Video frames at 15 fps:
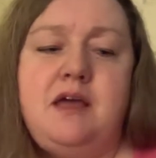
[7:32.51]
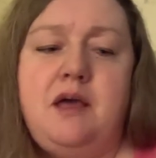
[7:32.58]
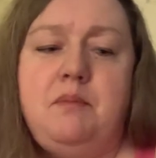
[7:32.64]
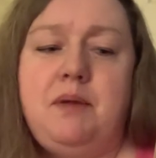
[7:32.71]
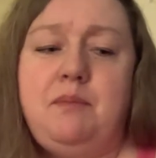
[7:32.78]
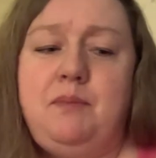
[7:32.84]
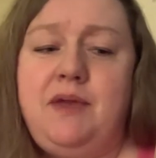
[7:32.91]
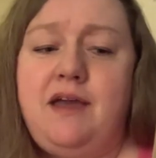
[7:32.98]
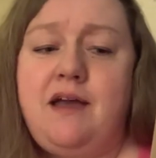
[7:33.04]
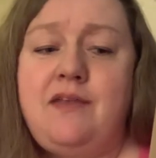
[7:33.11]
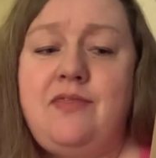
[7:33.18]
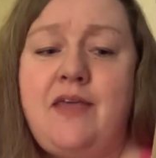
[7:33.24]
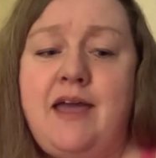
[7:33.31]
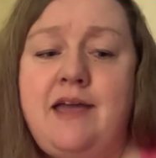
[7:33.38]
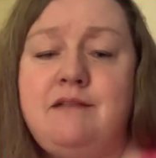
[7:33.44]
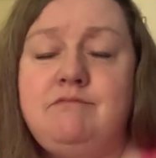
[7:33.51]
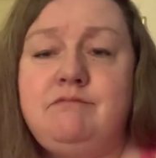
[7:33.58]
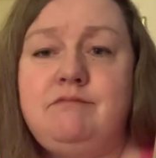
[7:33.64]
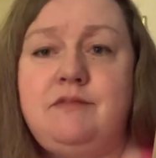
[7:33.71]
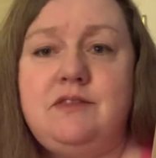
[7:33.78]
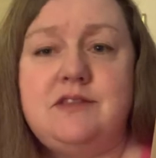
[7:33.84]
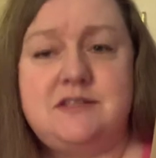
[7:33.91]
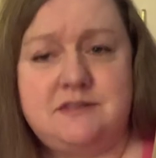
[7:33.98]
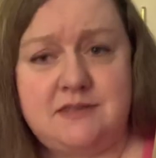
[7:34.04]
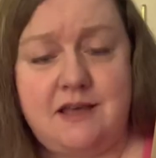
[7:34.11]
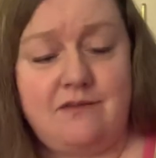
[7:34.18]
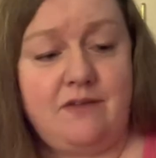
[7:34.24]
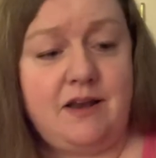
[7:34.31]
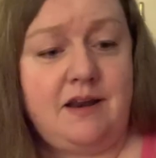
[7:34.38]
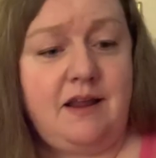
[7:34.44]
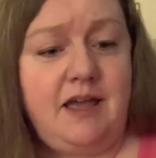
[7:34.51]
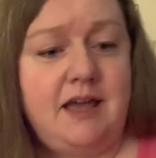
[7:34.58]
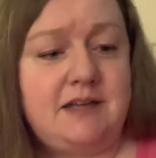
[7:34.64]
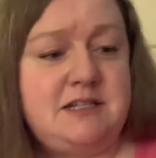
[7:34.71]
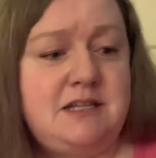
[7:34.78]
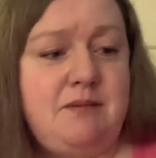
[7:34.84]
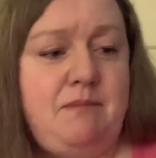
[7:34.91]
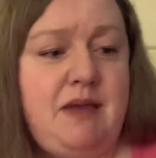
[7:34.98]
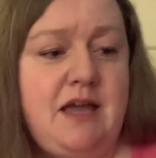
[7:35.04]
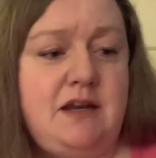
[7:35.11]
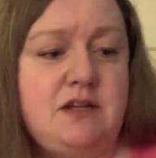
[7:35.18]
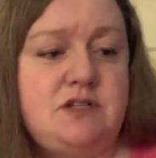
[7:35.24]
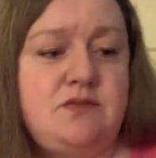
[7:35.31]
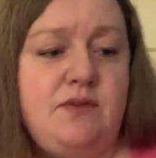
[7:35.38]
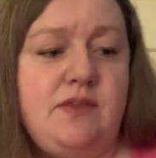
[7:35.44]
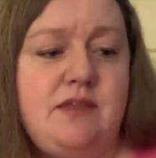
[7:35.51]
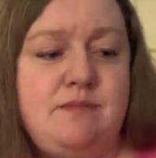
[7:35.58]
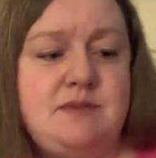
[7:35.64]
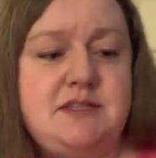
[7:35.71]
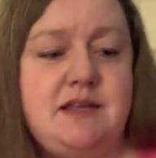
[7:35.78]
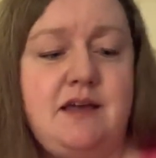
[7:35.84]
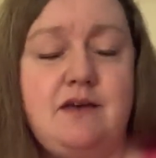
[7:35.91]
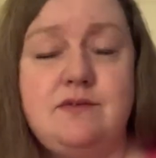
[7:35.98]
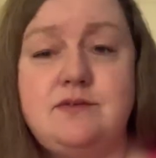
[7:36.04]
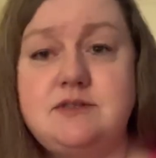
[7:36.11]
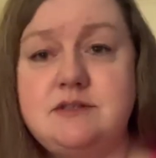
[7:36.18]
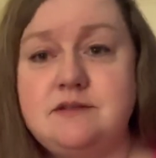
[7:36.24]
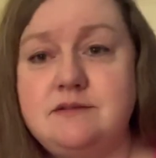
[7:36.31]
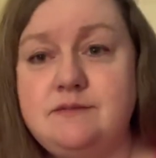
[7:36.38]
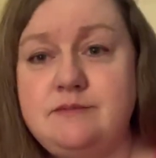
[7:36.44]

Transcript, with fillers: But beyond that, the seven had to manage for themselves.